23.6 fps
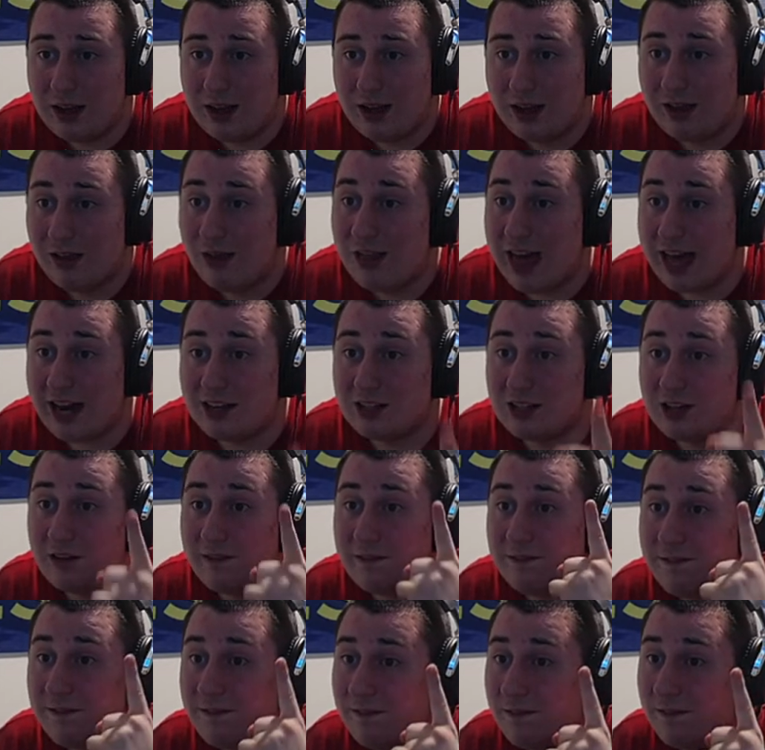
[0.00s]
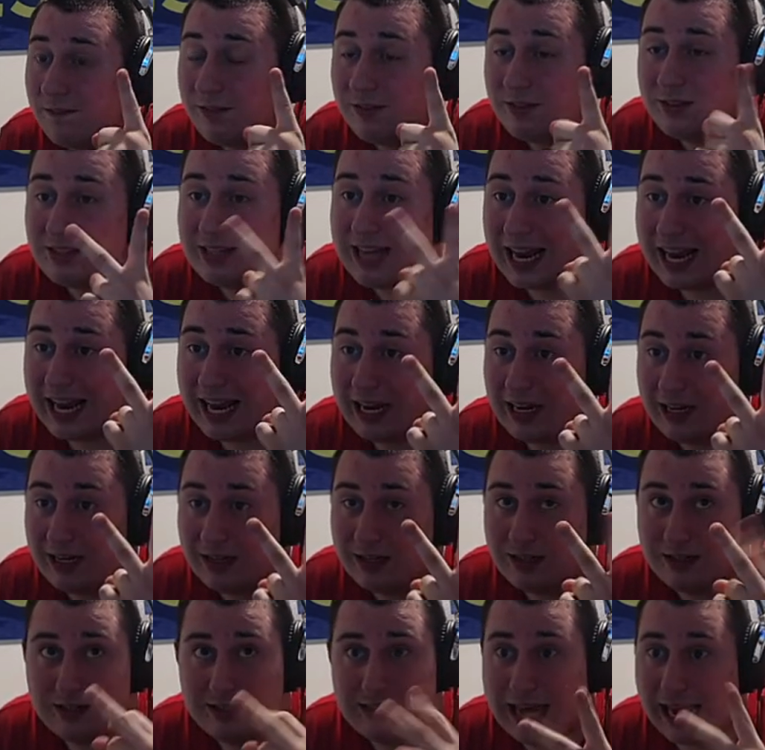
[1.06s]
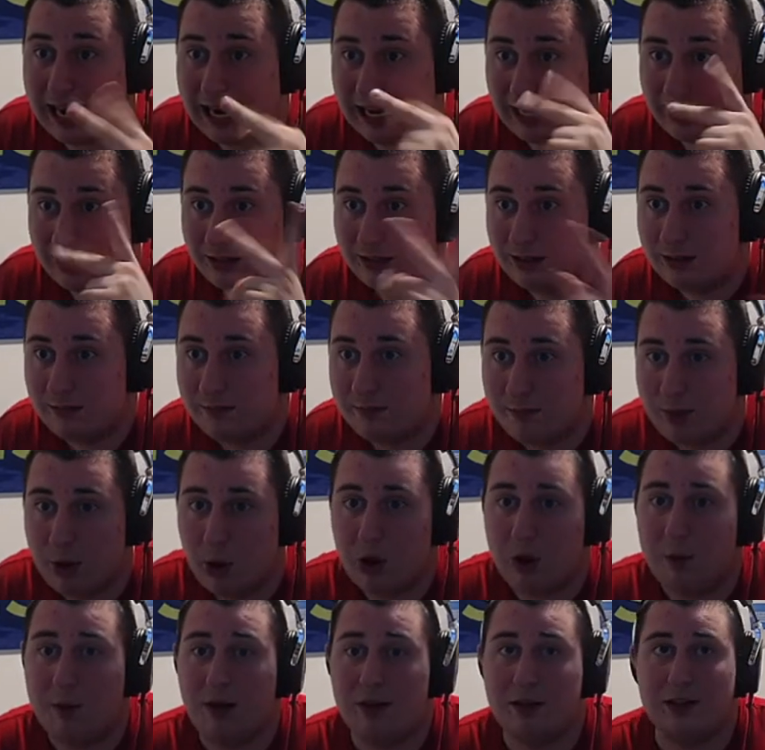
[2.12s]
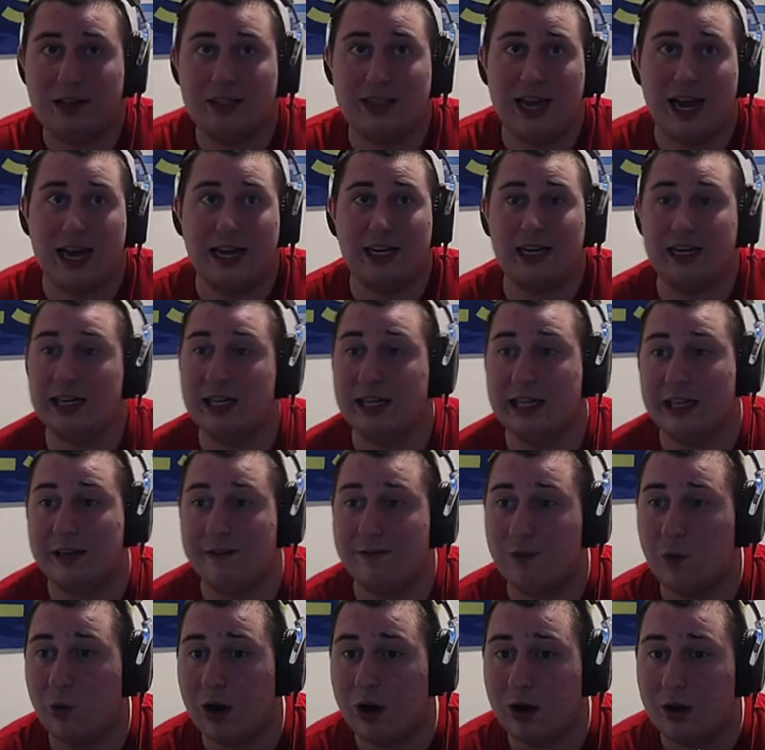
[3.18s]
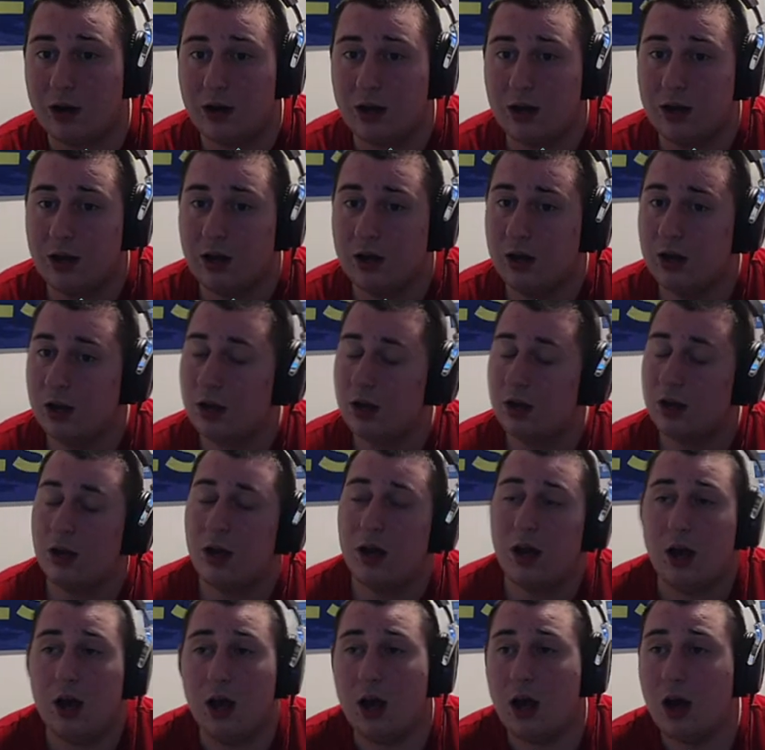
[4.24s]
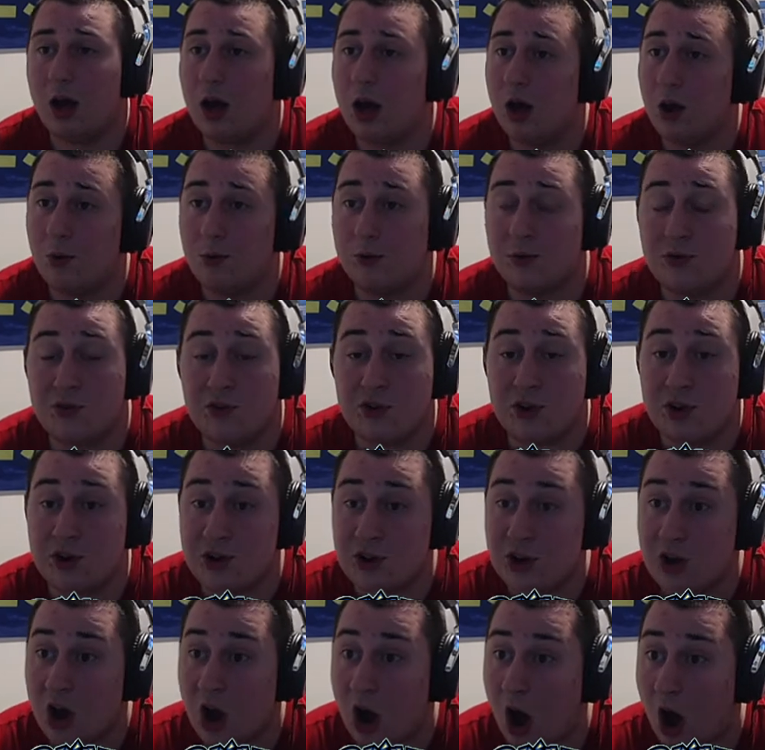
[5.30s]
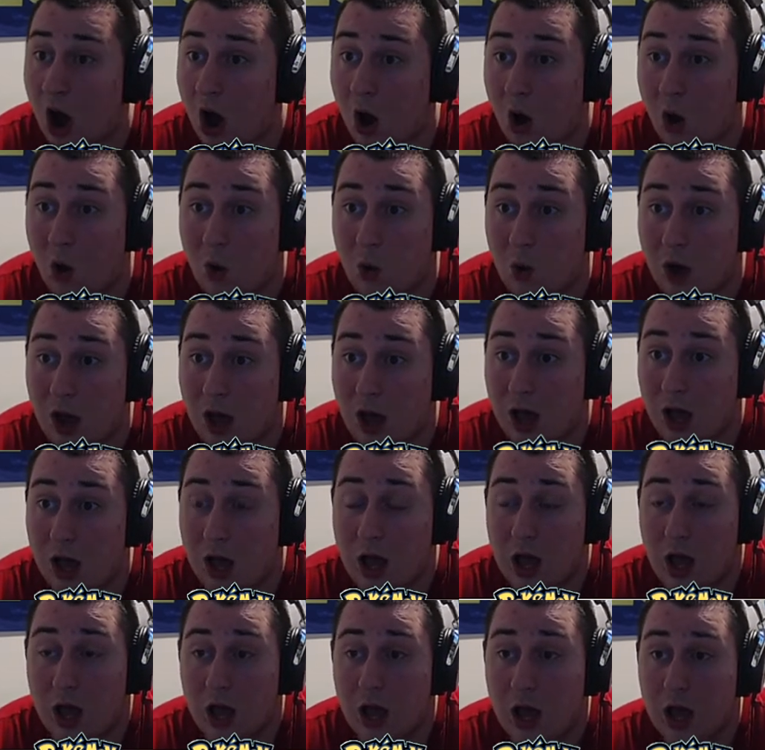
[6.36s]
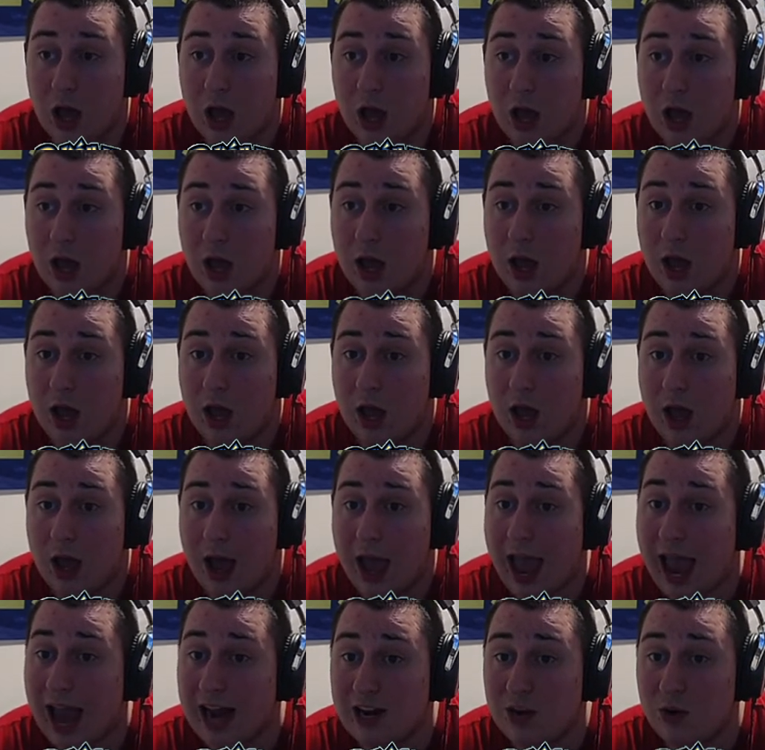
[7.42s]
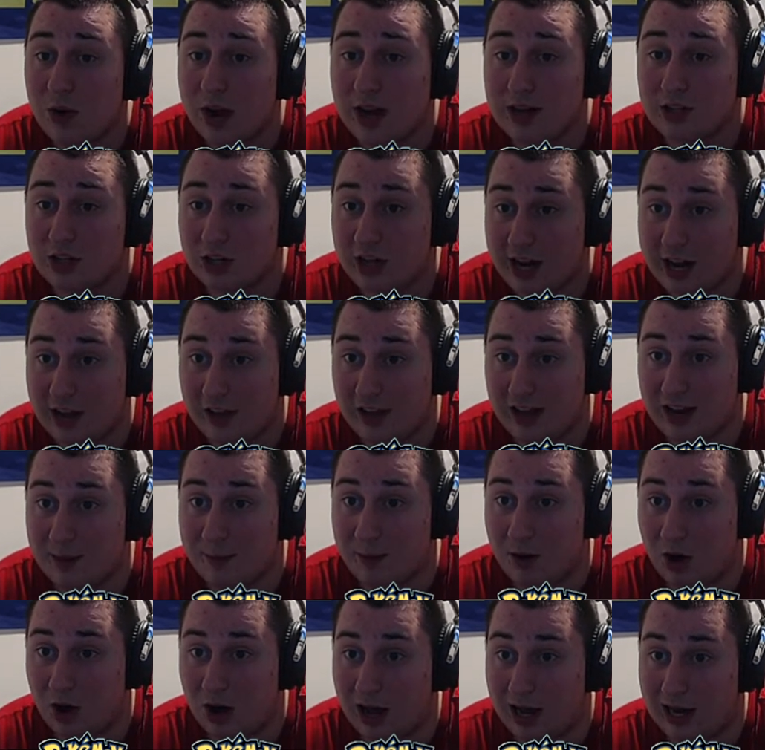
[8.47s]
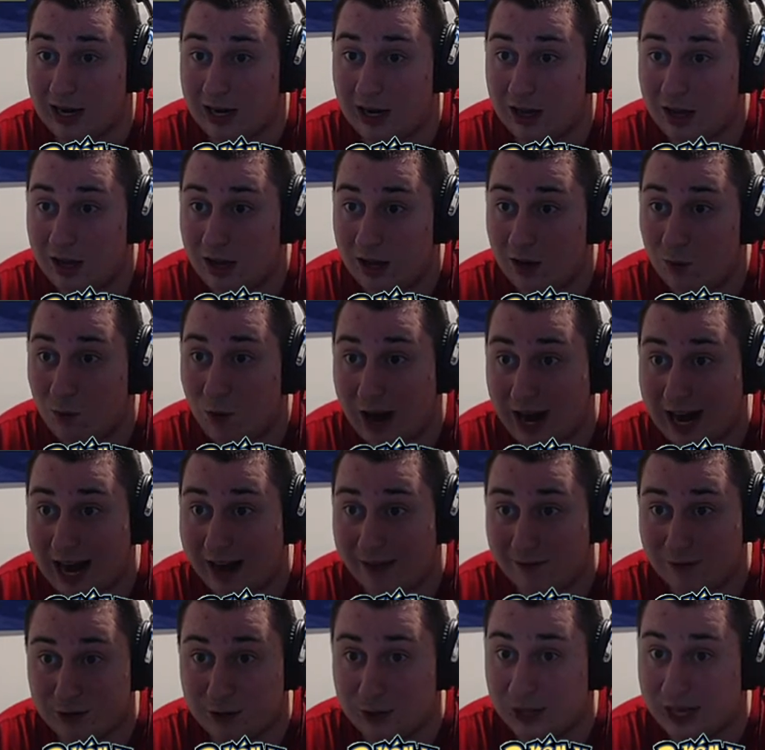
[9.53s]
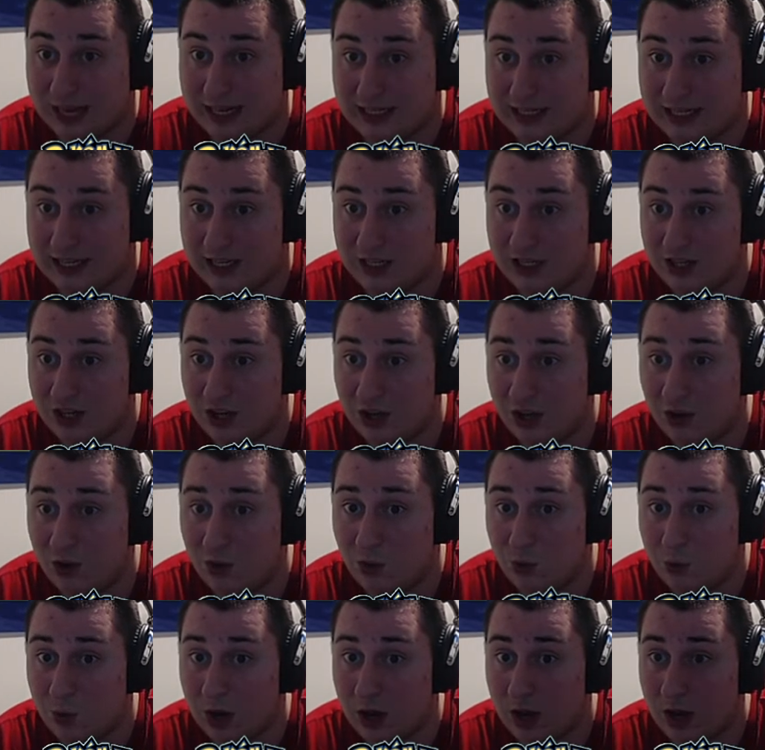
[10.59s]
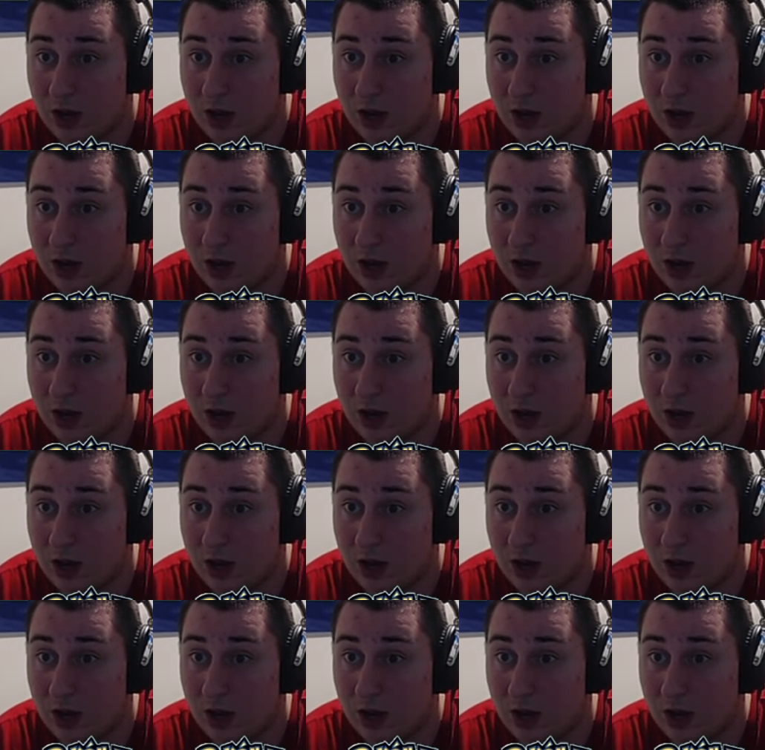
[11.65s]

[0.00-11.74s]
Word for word: That is our second, second Pokemon that's died in Elite Four. Oh no! And you guys are killing him on right after Glacia too.